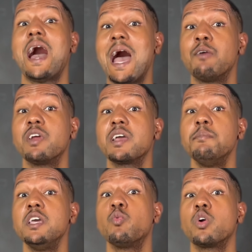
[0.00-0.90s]
I
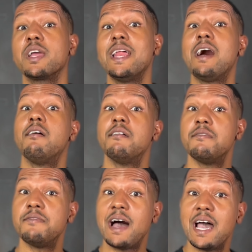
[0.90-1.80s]
recommend working out
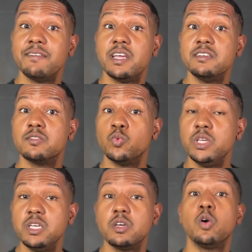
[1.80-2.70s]
five days a
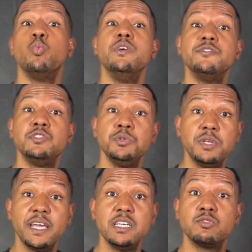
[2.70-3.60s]
week with two
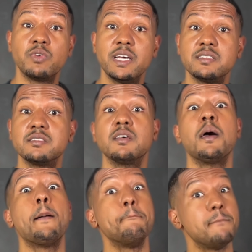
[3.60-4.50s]
days rest.
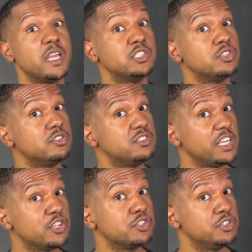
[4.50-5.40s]
Make sure you
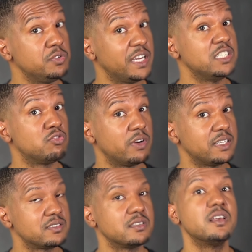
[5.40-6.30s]
take your two days
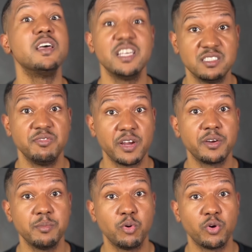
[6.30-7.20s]
rest. It's
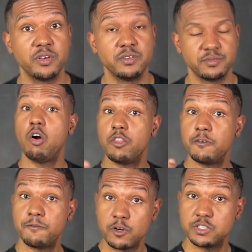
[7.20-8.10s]
very important. On the
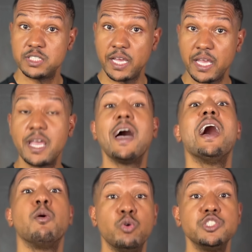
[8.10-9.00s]
first day,
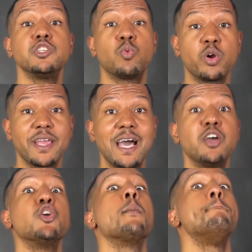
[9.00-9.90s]
I want you to work out
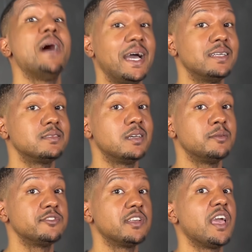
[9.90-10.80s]
your
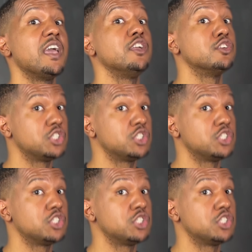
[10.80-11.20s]
biceps and your